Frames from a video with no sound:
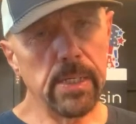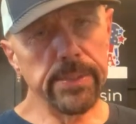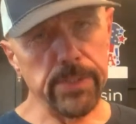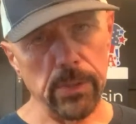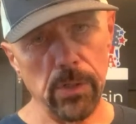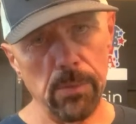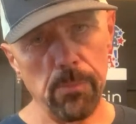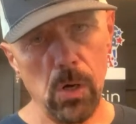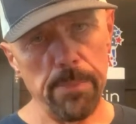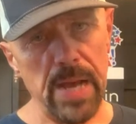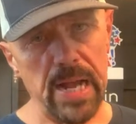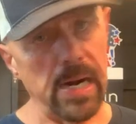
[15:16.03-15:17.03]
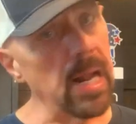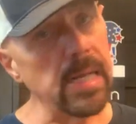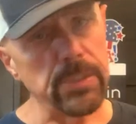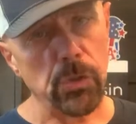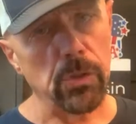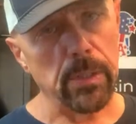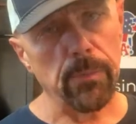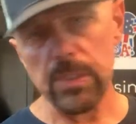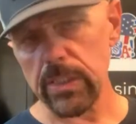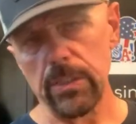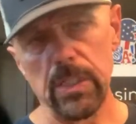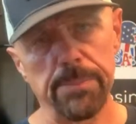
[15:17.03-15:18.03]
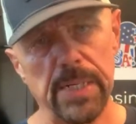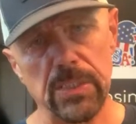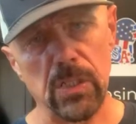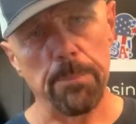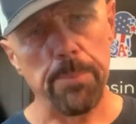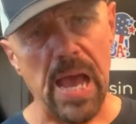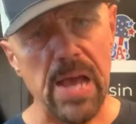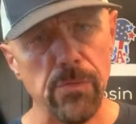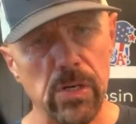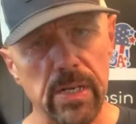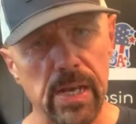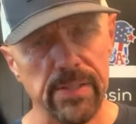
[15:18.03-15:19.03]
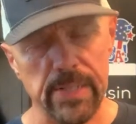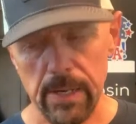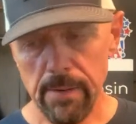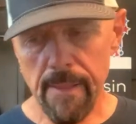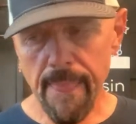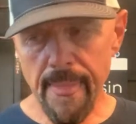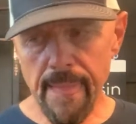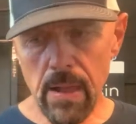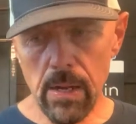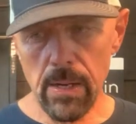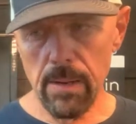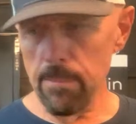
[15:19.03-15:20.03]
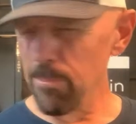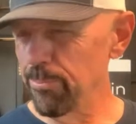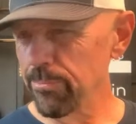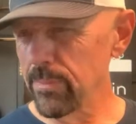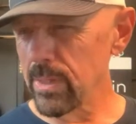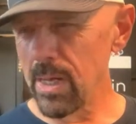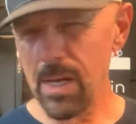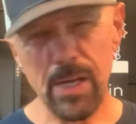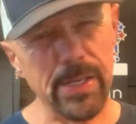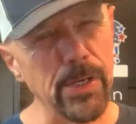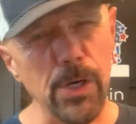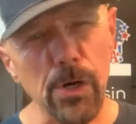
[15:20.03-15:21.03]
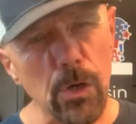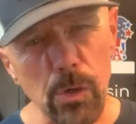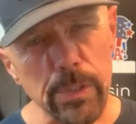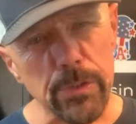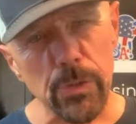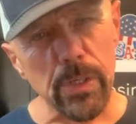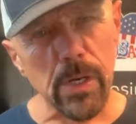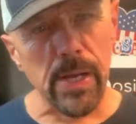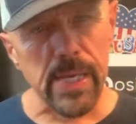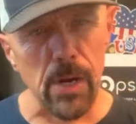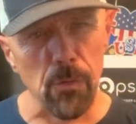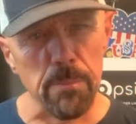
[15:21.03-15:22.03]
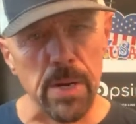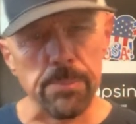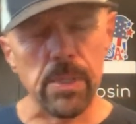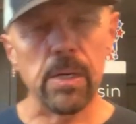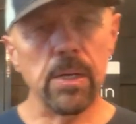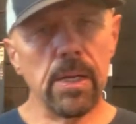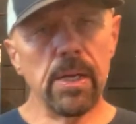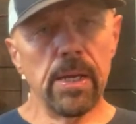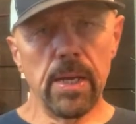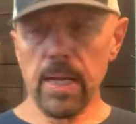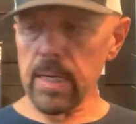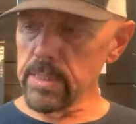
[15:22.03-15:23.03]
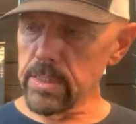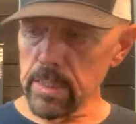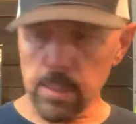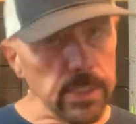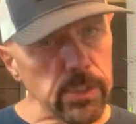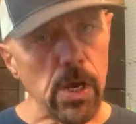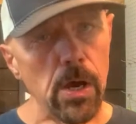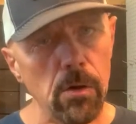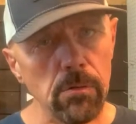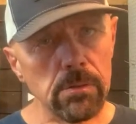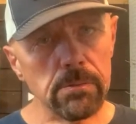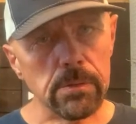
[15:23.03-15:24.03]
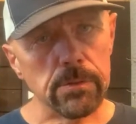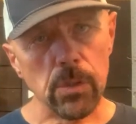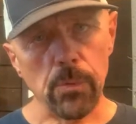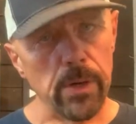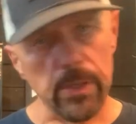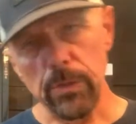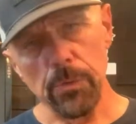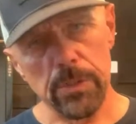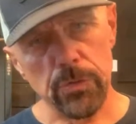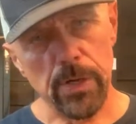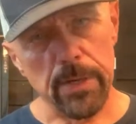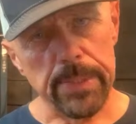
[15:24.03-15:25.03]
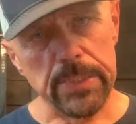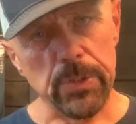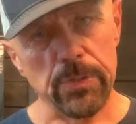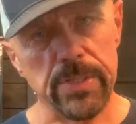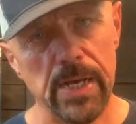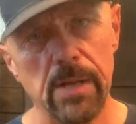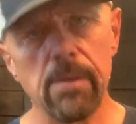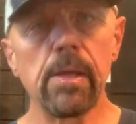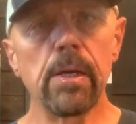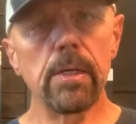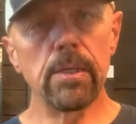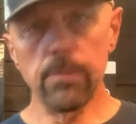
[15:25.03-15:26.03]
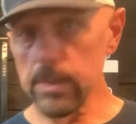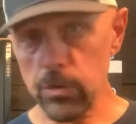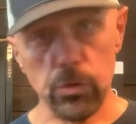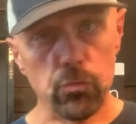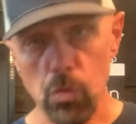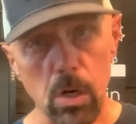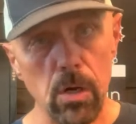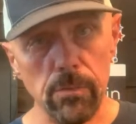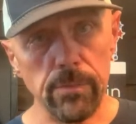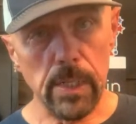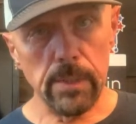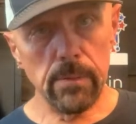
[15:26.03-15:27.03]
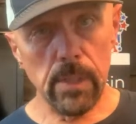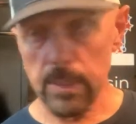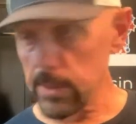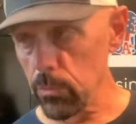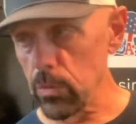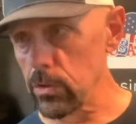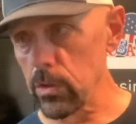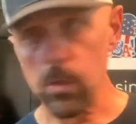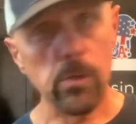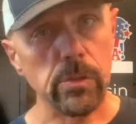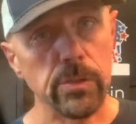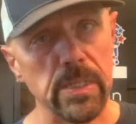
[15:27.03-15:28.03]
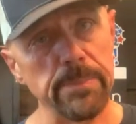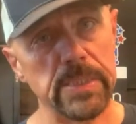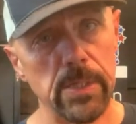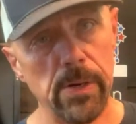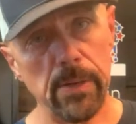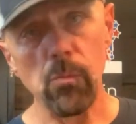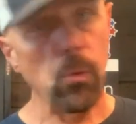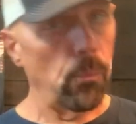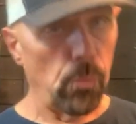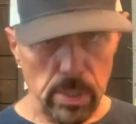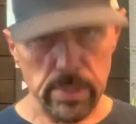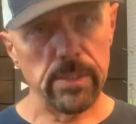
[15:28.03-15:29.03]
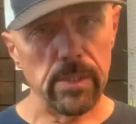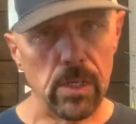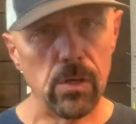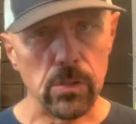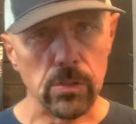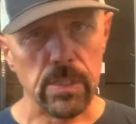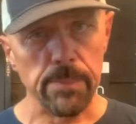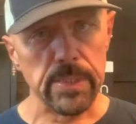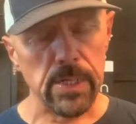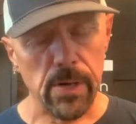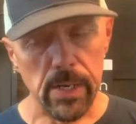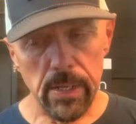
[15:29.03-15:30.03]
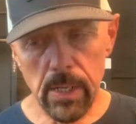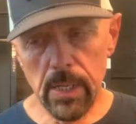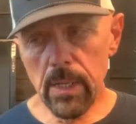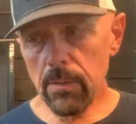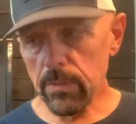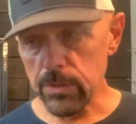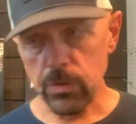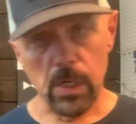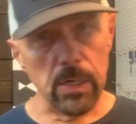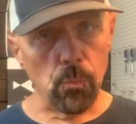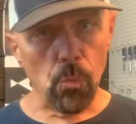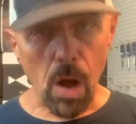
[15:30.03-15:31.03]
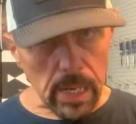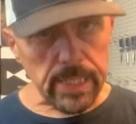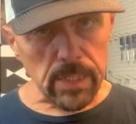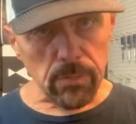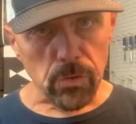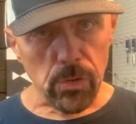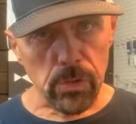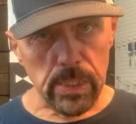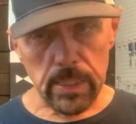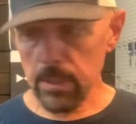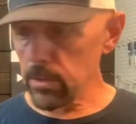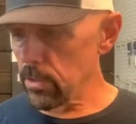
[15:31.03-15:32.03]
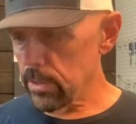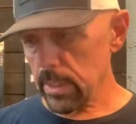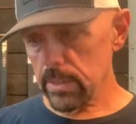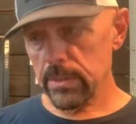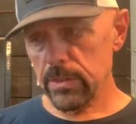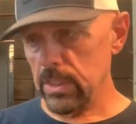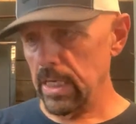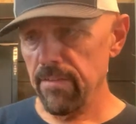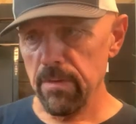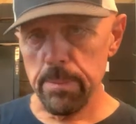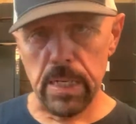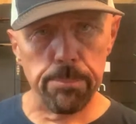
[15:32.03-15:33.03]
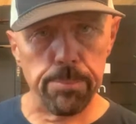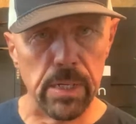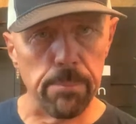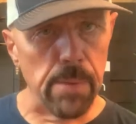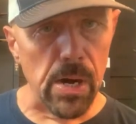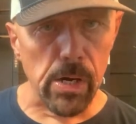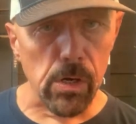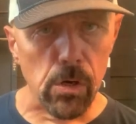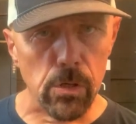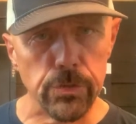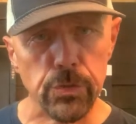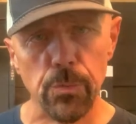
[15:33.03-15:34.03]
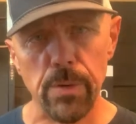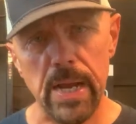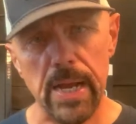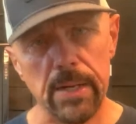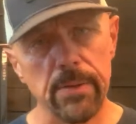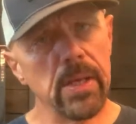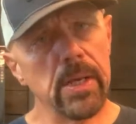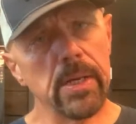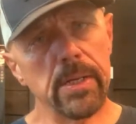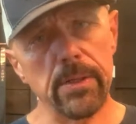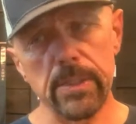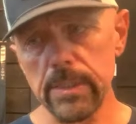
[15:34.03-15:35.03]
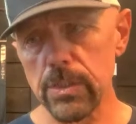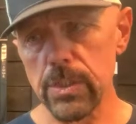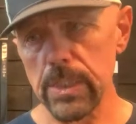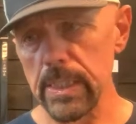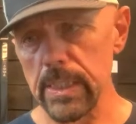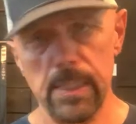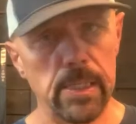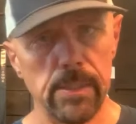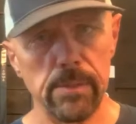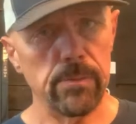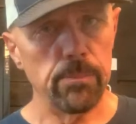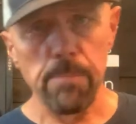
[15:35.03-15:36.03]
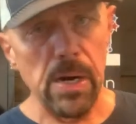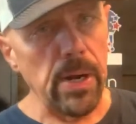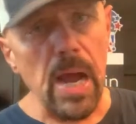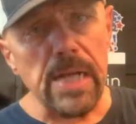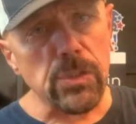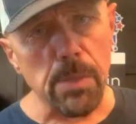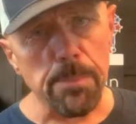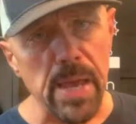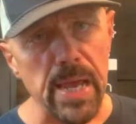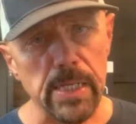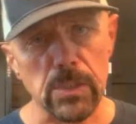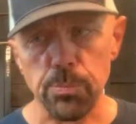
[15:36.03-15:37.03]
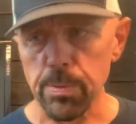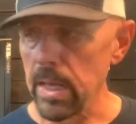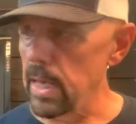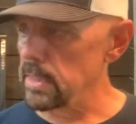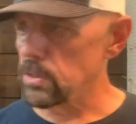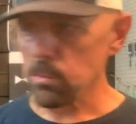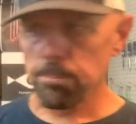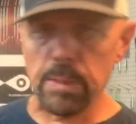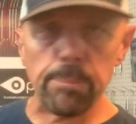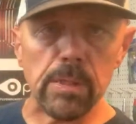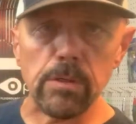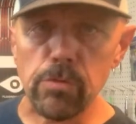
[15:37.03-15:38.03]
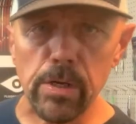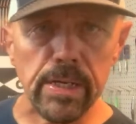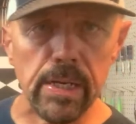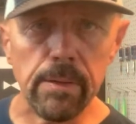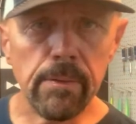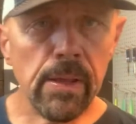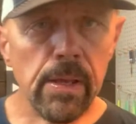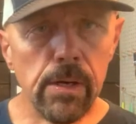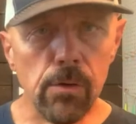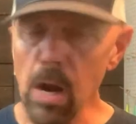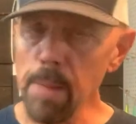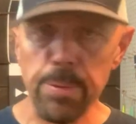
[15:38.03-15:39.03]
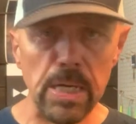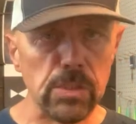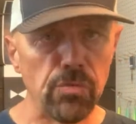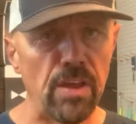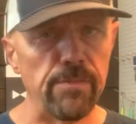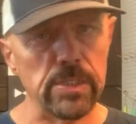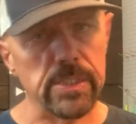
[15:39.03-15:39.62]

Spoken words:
to learn more about it. I certainly was. I took my son Patrick down there a year or two ago. I can't remember. And I said, let's go. And so we're at the Rosarito Beach Hotel. We just drove. I said, where's the local cemetery? We went to the local cemetery. We started walking through it. You could see everybody putting marigolds around. You could see mariachi bands playing. Some people are drinking grandpa's favorite